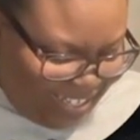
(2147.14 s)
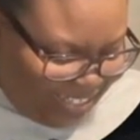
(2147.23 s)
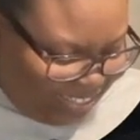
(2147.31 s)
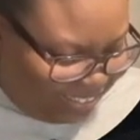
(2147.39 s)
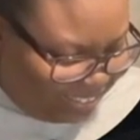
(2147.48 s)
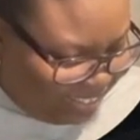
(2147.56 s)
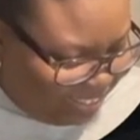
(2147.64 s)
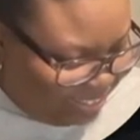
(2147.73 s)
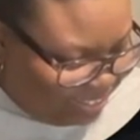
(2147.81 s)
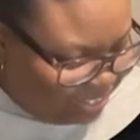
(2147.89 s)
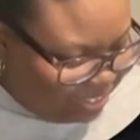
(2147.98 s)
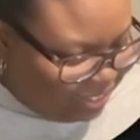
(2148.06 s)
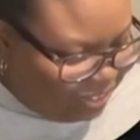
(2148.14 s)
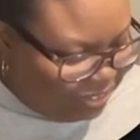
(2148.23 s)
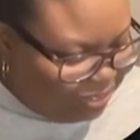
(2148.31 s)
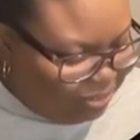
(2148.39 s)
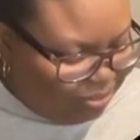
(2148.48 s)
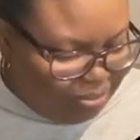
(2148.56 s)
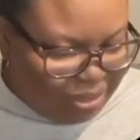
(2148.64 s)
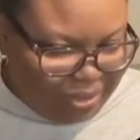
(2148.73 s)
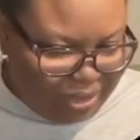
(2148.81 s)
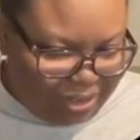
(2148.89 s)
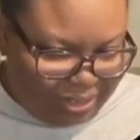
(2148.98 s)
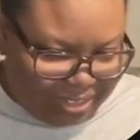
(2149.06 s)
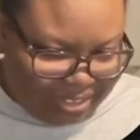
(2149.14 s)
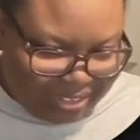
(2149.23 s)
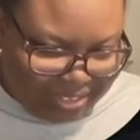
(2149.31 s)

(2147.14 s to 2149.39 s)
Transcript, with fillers: a skunk skull mohawk.